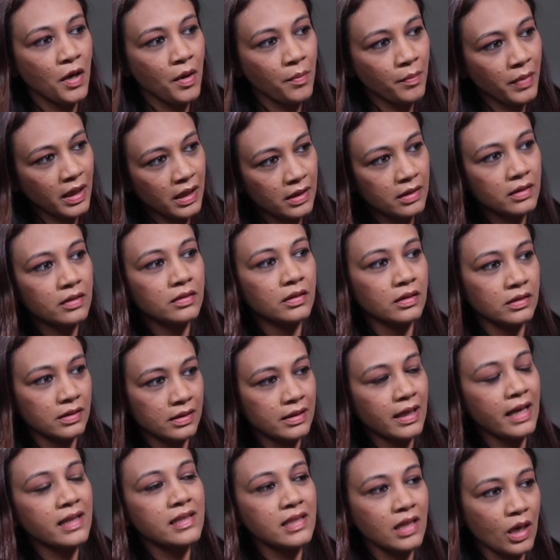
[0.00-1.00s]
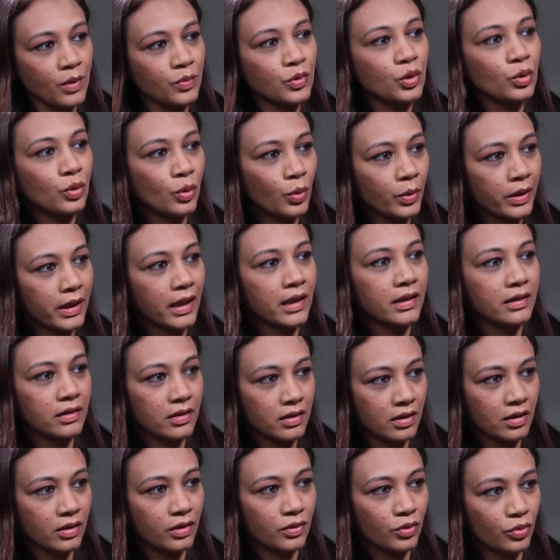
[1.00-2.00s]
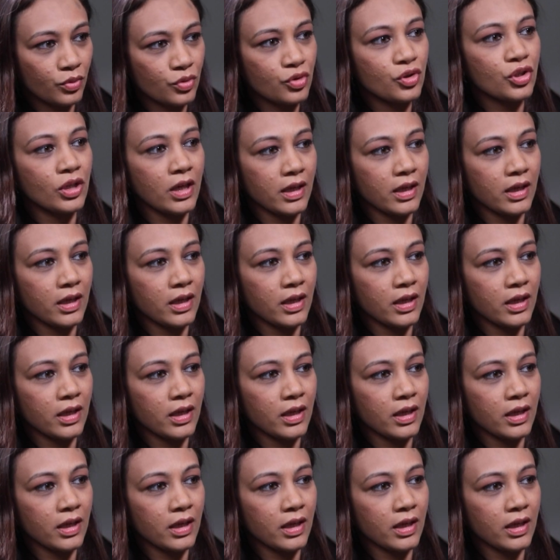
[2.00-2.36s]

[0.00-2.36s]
but that's how you locate the growth